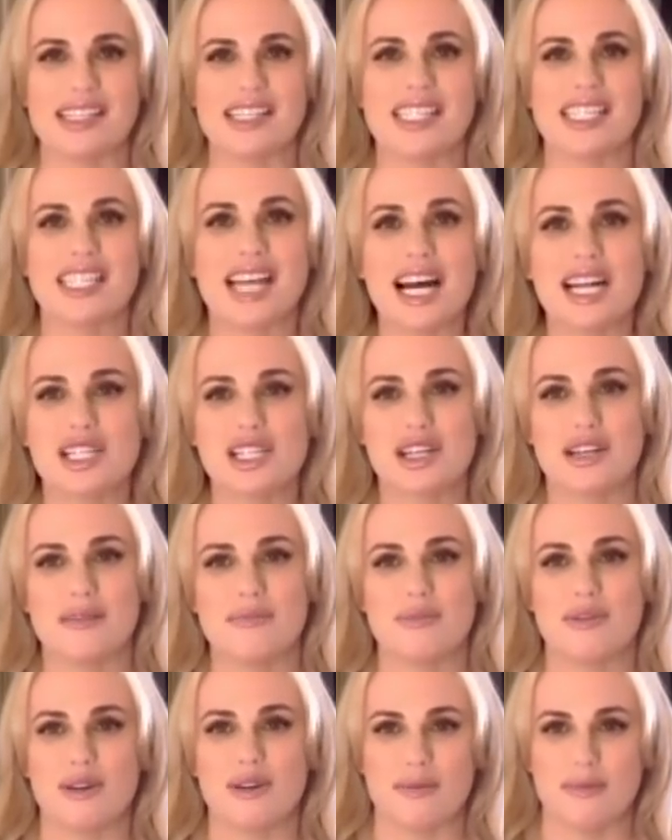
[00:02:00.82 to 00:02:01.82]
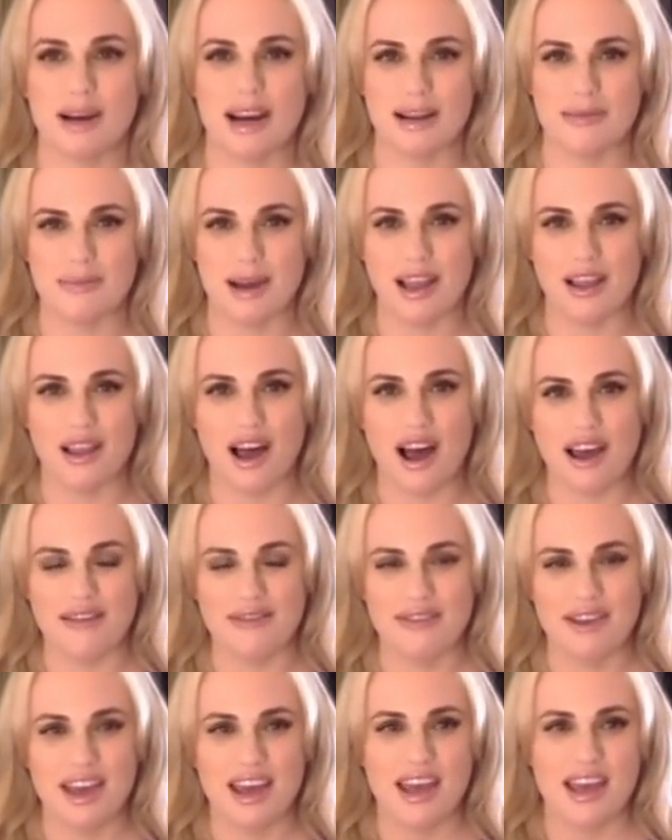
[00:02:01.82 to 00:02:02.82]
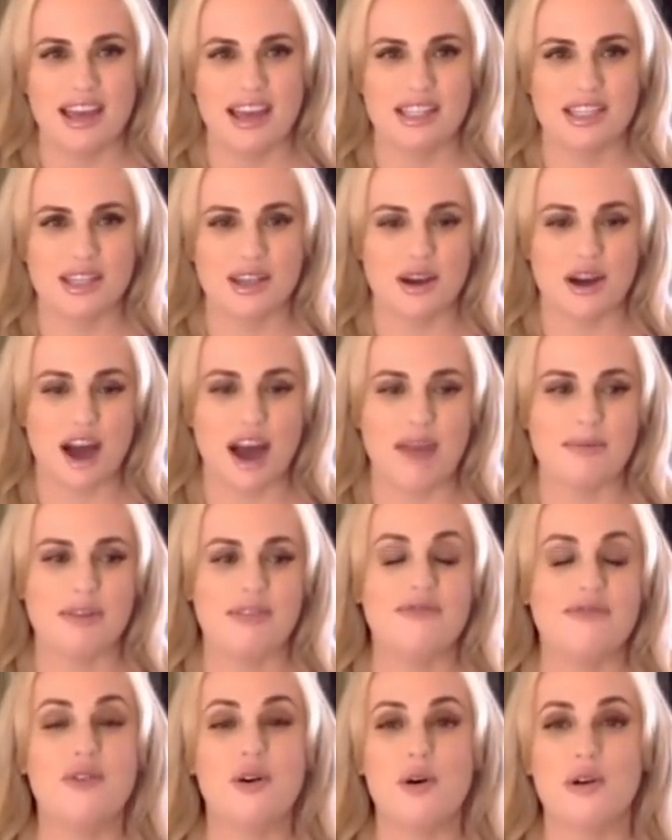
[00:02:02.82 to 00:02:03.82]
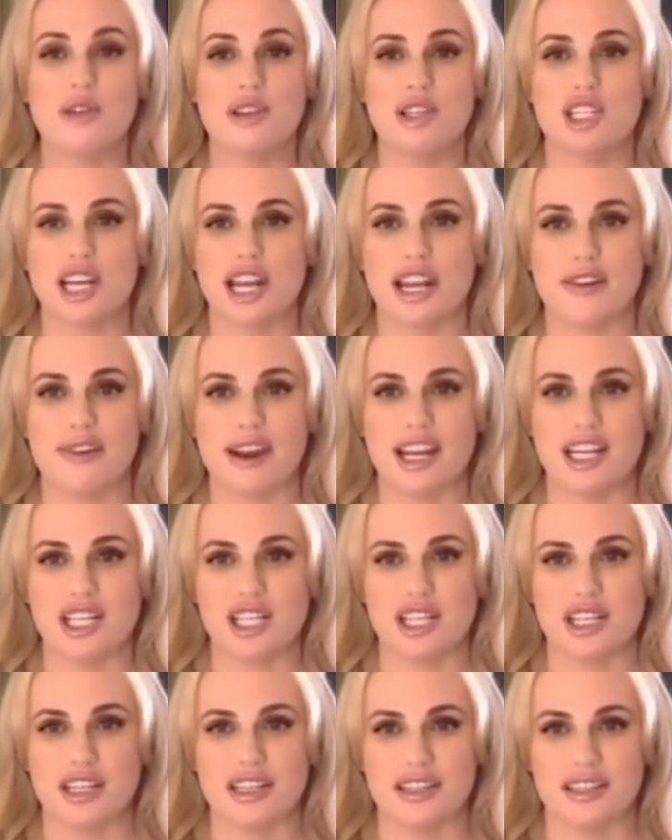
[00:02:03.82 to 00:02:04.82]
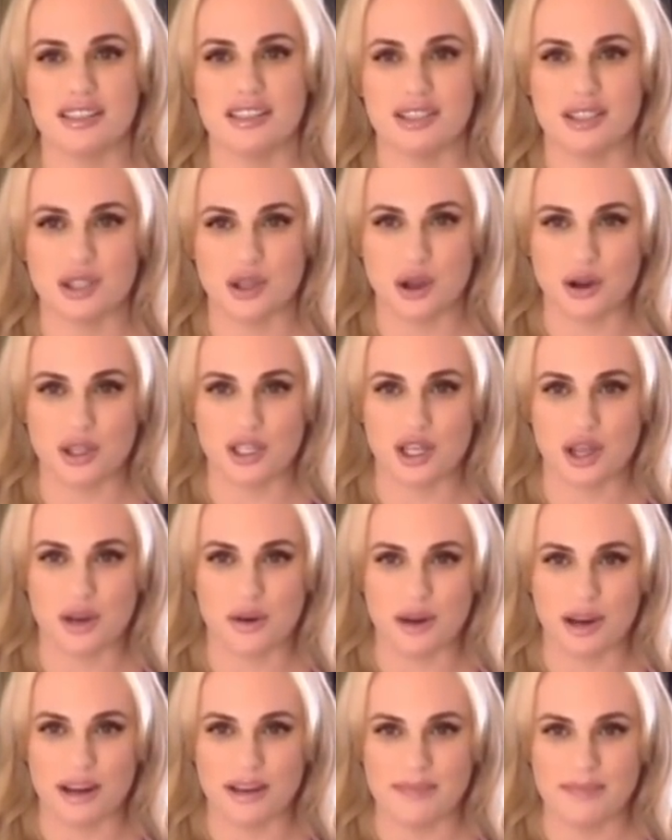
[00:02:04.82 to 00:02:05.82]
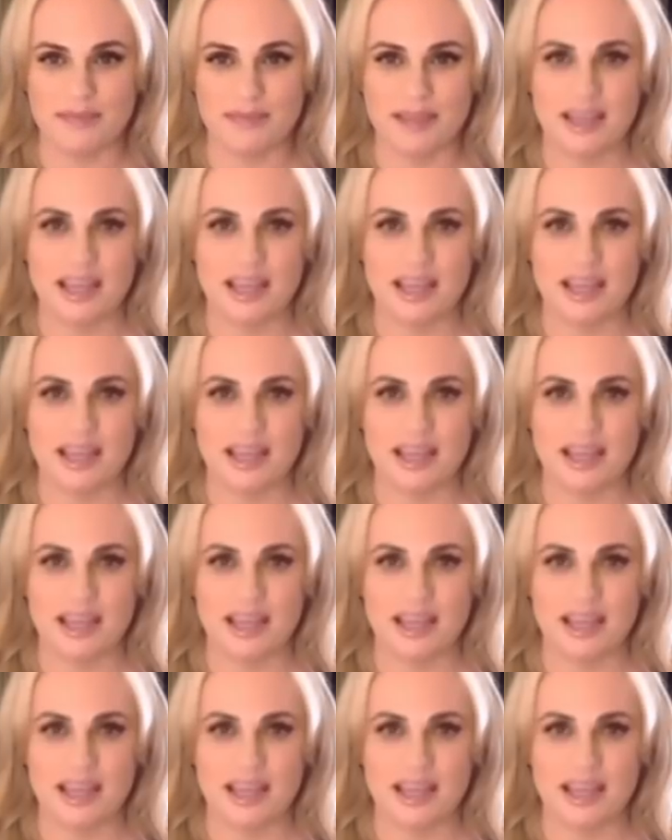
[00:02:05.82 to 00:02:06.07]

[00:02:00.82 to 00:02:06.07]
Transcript: such an important part of my life. So, I'm a fourth generation dog shower.